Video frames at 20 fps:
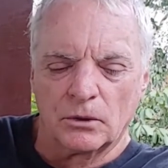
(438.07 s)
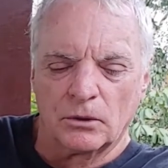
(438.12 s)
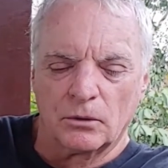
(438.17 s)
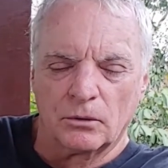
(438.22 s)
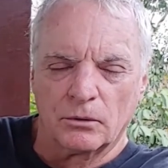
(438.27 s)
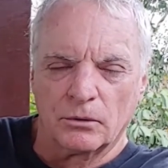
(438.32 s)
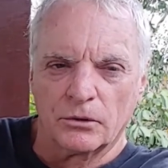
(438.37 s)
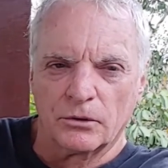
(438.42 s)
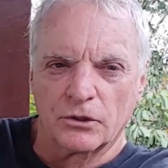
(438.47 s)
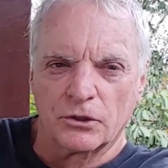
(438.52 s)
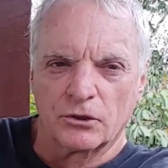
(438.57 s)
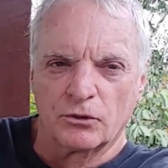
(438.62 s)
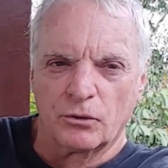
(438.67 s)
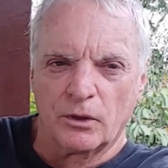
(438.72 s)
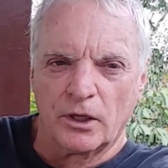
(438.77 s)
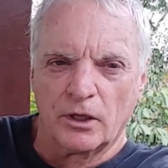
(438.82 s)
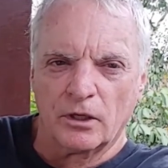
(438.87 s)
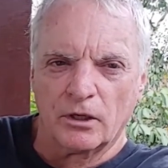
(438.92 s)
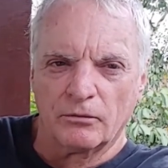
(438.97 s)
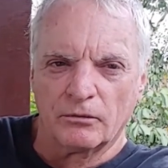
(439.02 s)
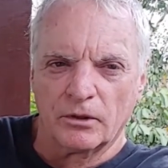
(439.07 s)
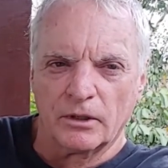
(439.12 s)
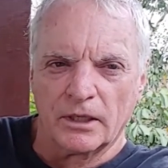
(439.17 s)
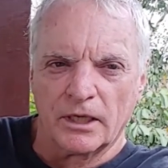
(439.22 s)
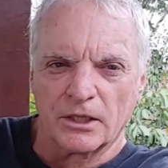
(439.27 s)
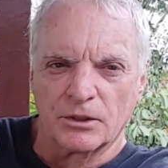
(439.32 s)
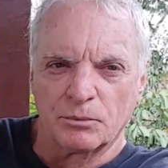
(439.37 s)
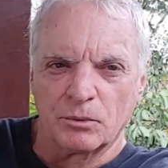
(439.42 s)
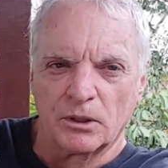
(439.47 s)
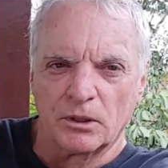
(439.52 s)
there's a trade-off that
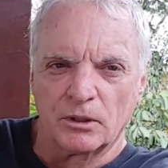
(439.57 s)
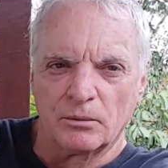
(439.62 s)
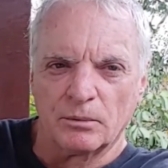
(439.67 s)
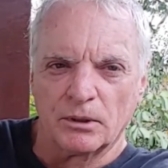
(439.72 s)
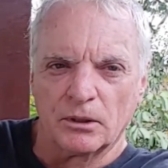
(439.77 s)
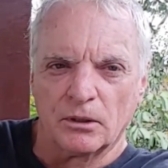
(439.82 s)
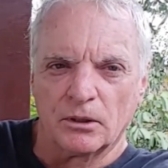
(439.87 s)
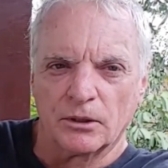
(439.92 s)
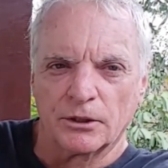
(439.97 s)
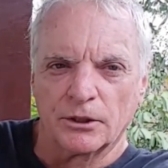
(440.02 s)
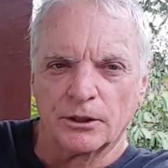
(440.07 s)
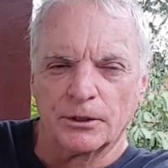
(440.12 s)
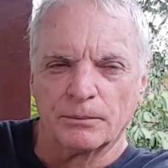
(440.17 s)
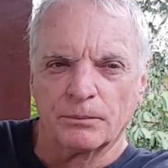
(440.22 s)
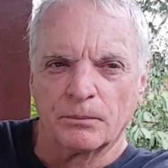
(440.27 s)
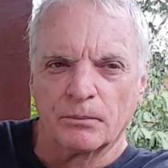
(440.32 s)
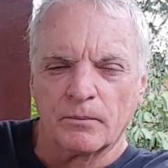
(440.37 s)
lasts me a little bit longer.